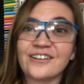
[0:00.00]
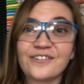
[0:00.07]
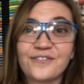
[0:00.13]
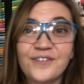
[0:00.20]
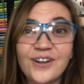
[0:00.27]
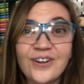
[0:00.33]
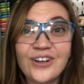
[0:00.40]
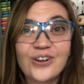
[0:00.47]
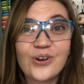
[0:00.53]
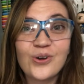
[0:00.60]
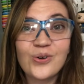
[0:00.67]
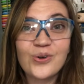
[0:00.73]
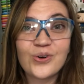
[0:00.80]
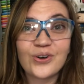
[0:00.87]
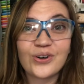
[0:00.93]
Very
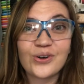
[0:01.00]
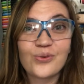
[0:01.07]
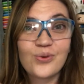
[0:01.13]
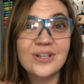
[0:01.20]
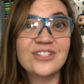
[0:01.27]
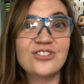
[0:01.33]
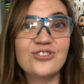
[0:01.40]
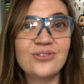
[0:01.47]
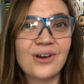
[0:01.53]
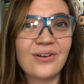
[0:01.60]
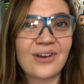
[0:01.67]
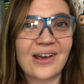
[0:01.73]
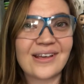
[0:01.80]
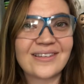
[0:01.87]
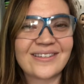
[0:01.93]
cool. What did you
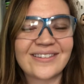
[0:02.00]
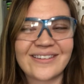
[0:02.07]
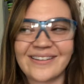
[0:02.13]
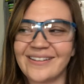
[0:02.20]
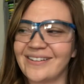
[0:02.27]
notice?